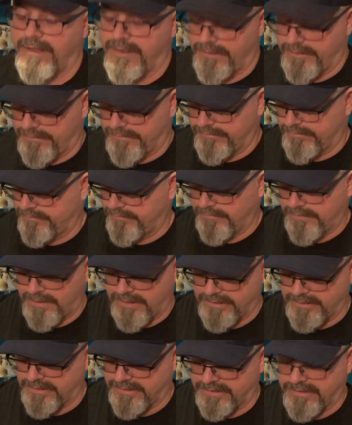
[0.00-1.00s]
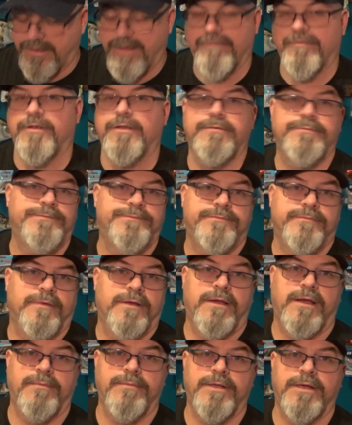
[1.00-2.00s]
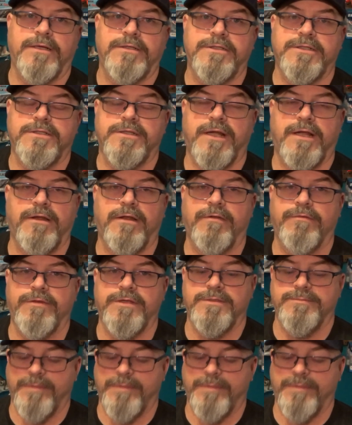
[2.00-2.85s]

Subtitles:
I just love it. I mean, I love these